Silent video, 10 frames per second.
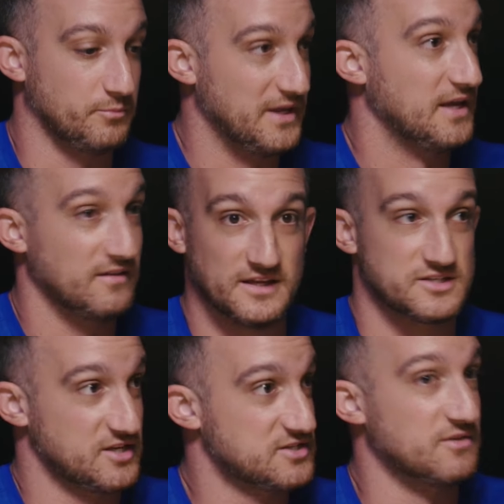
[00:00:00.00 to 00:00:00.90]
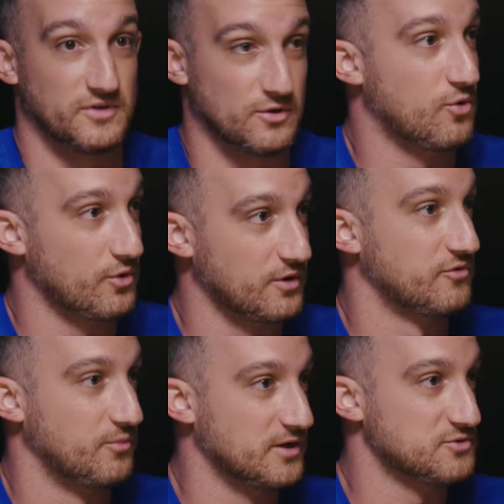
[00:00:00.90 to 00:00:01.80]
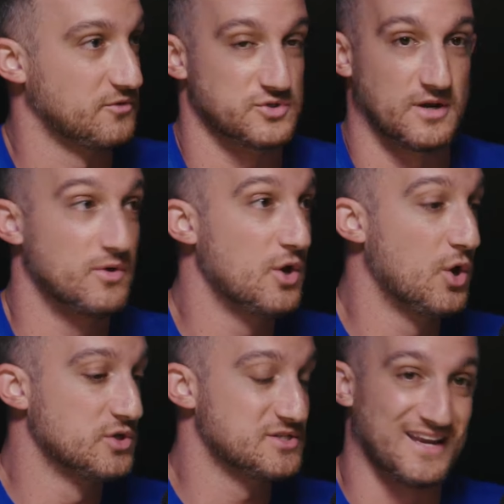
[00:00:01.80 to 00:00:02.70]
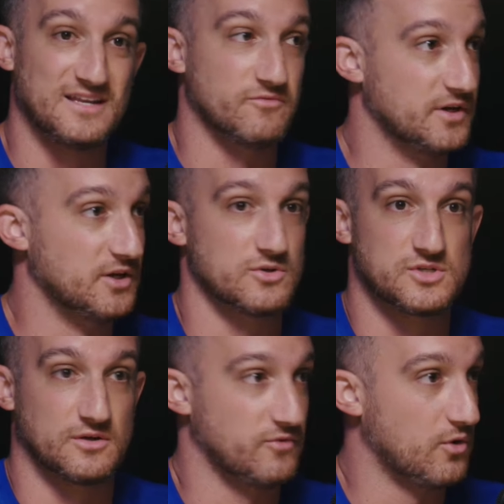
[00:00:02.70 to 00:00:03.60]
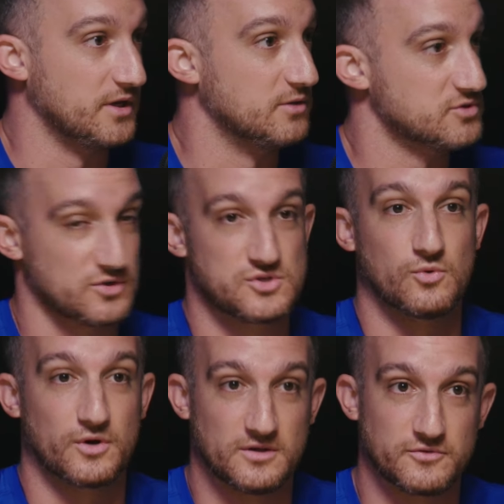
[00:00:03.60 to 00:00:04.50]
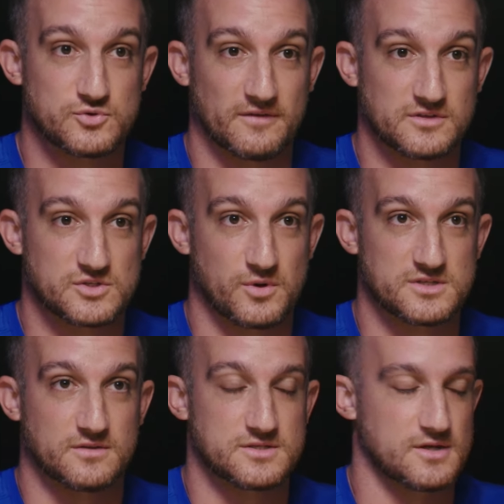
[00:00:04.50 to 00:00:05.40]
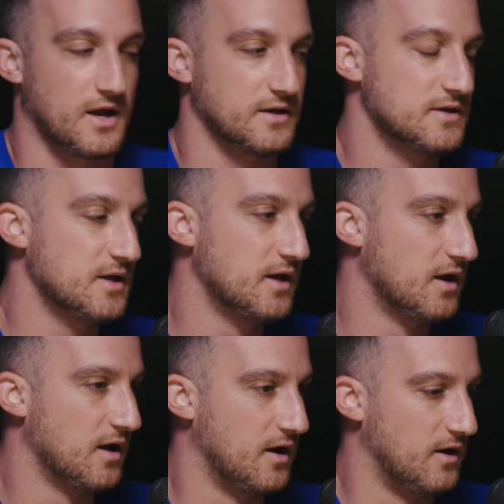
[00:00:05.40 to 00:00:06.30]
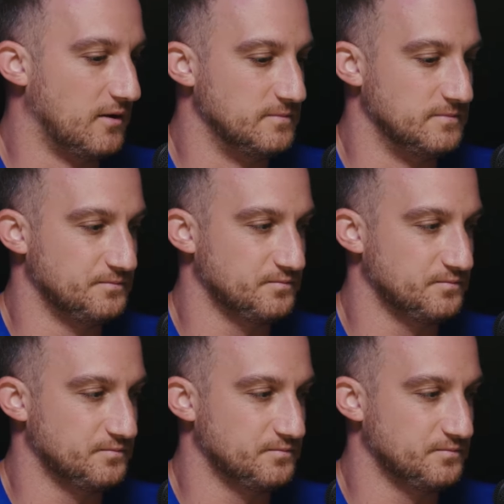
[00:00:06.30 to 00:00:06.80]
being the assistant video coordinator for the Bakersfield Jam, sending videos to Givony. He was also working for Draft mm-hmm. Express on the side. Um,